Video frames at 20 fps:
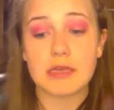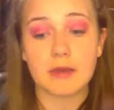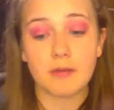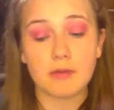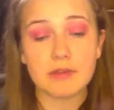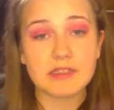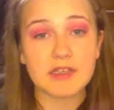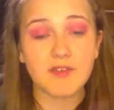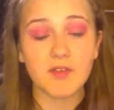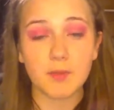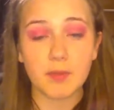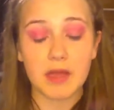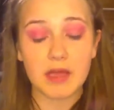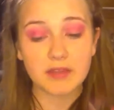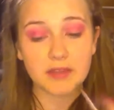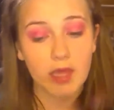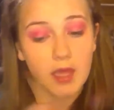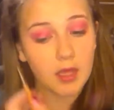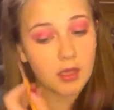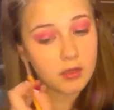So yeah, once I've
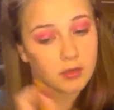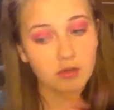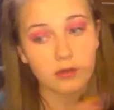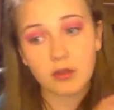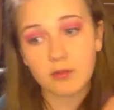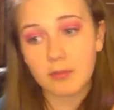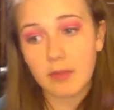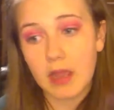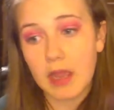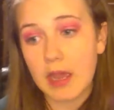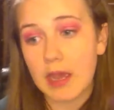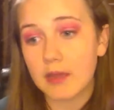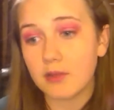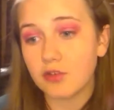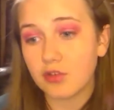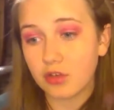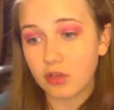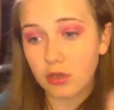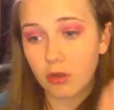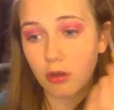applied that underneath my
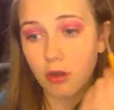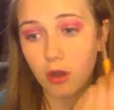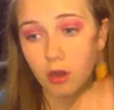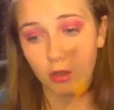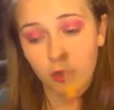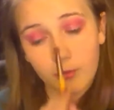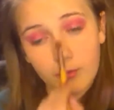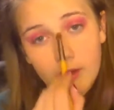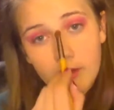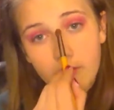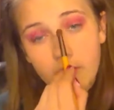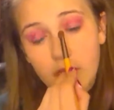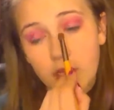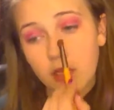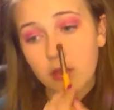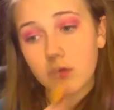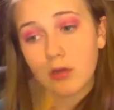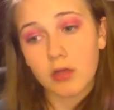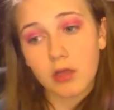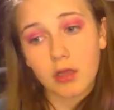eyes, you can go all the way
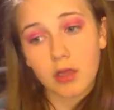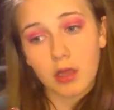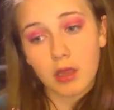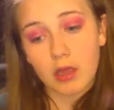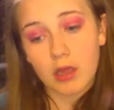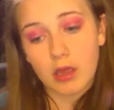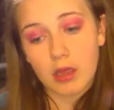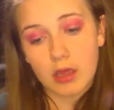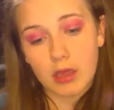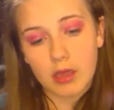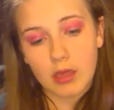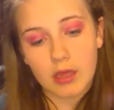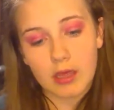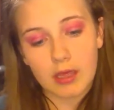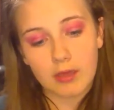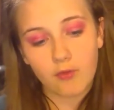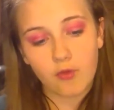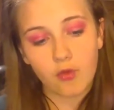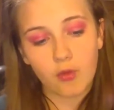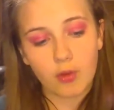around.
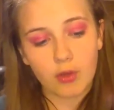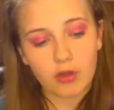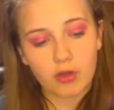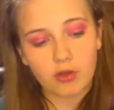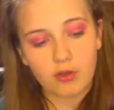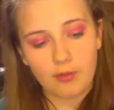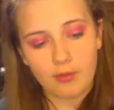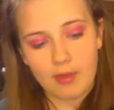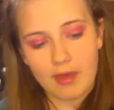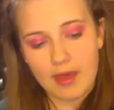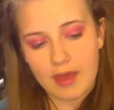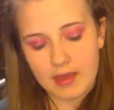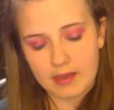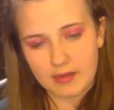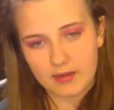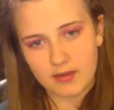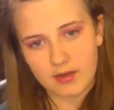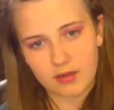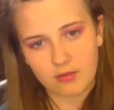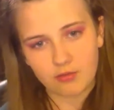If you wanted to do
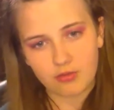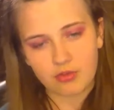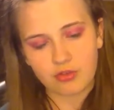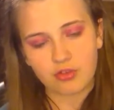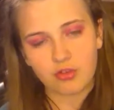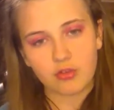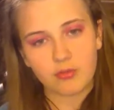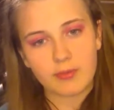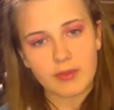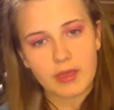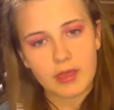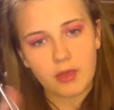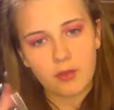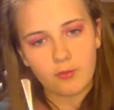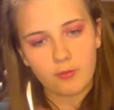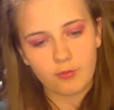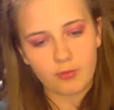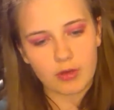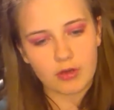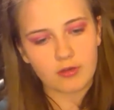that, I would just use my
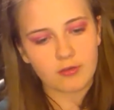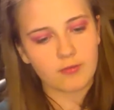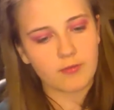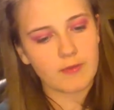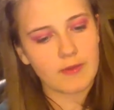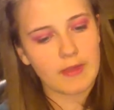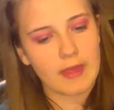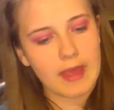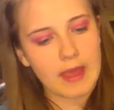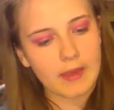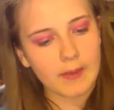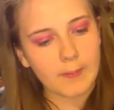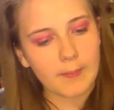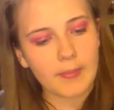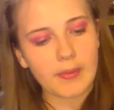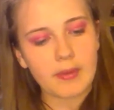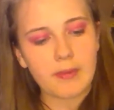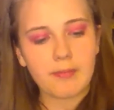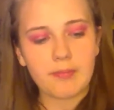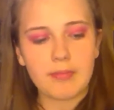e.l.f. brush for
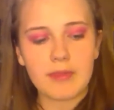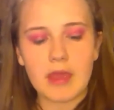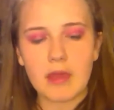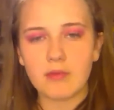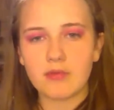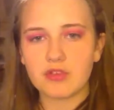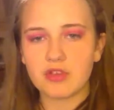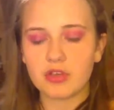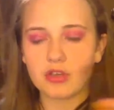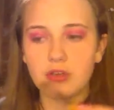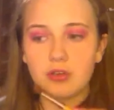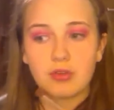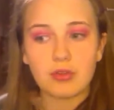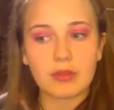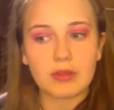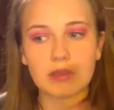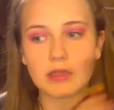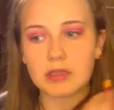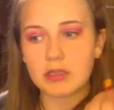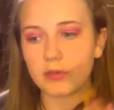that. But I'm just
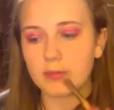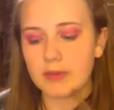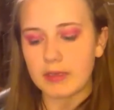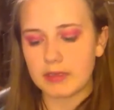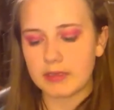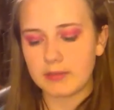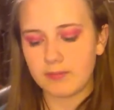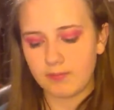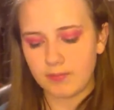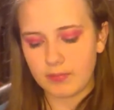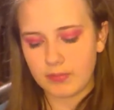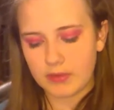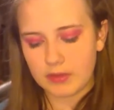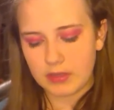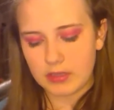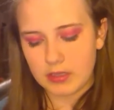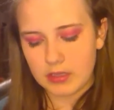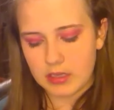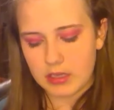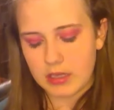going to do these little bits.
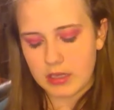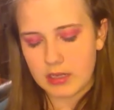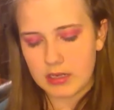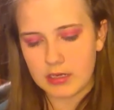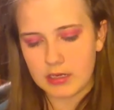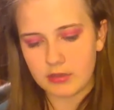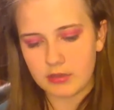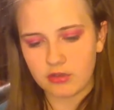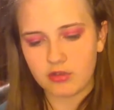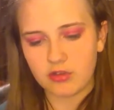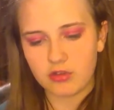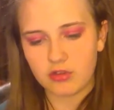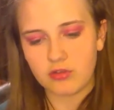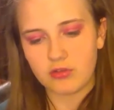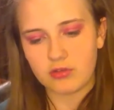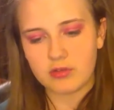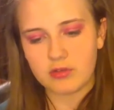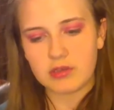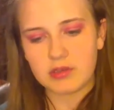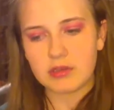And I just
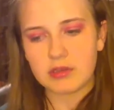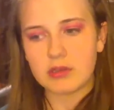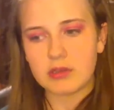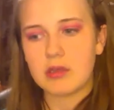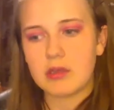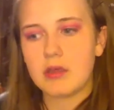use